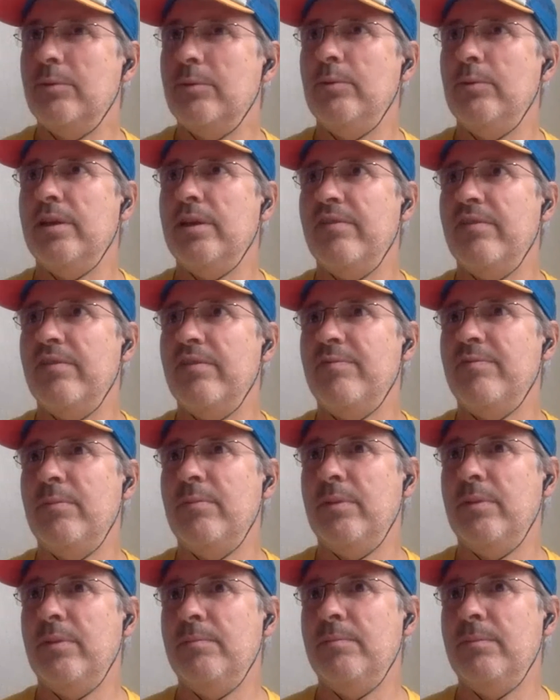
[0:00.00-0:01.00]
is that we would have
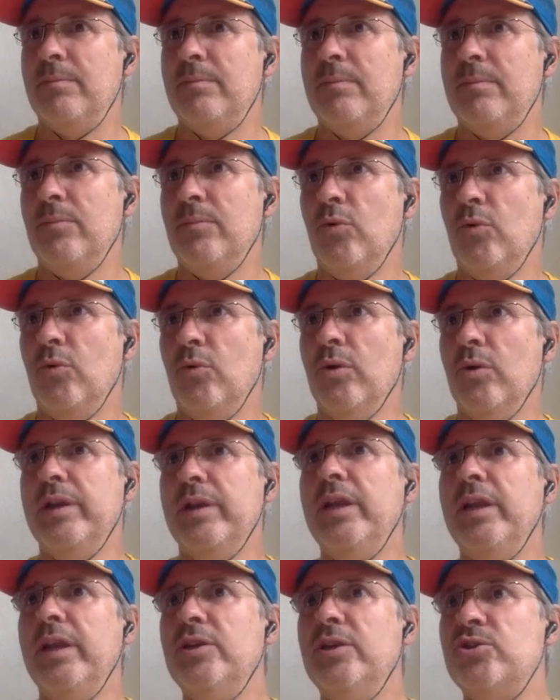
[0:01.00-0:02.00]
more
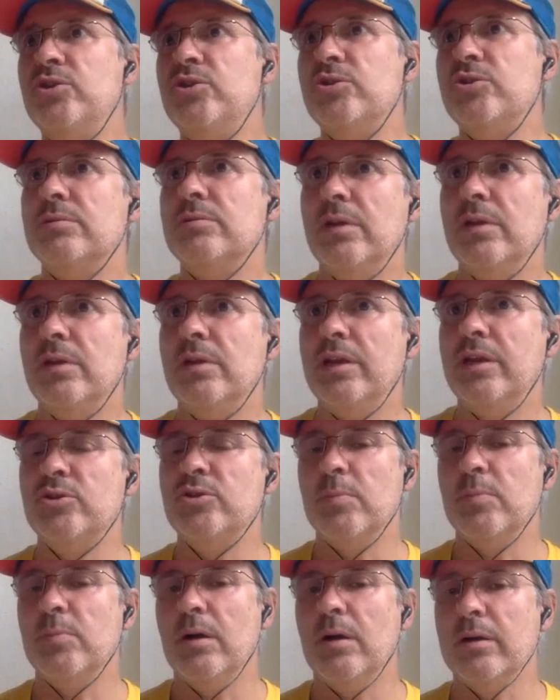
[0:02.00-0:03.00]
niche
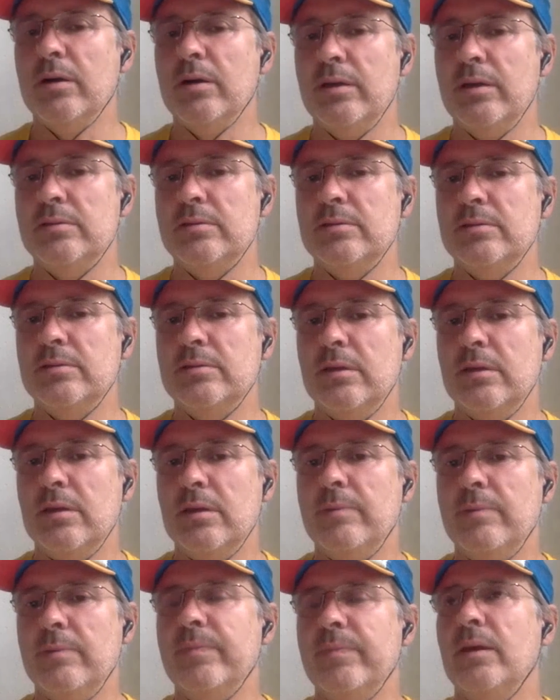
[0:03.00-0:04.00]
markets.
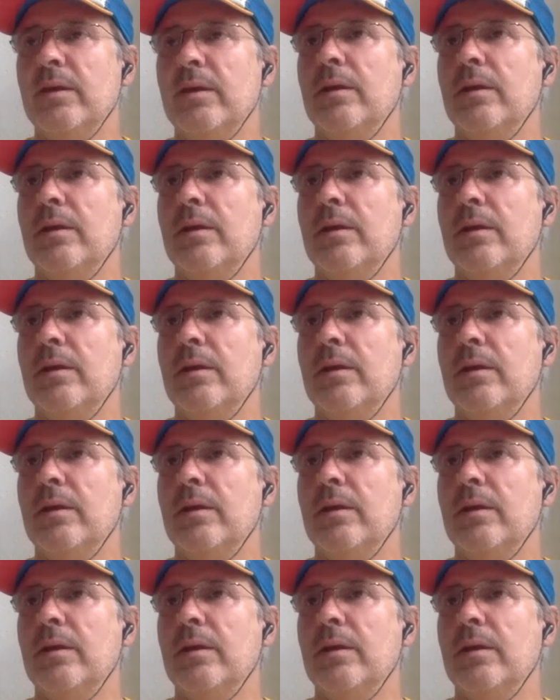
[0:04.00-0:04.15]
Yeah.